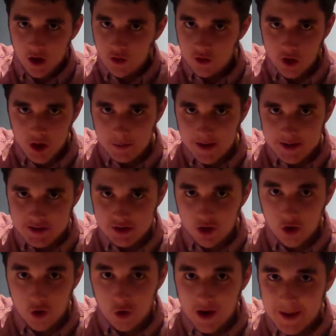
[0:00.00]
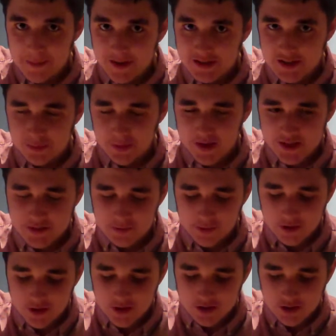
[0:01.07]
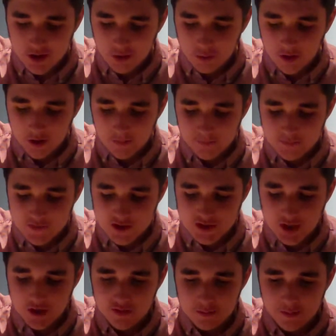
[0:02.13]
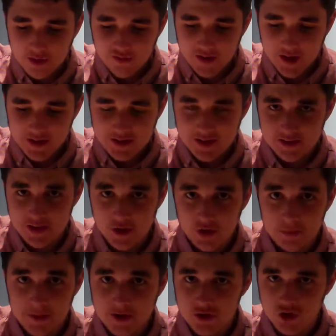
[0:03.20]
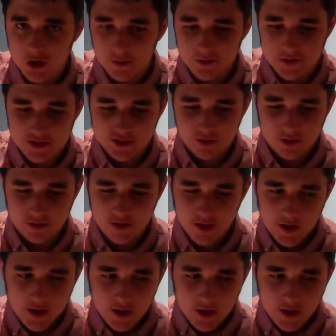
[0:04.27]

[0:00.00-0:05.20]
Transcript: Not a mas- not quite a masterpiece, but you know what? Steven Moffat didn't do a bad job with this one.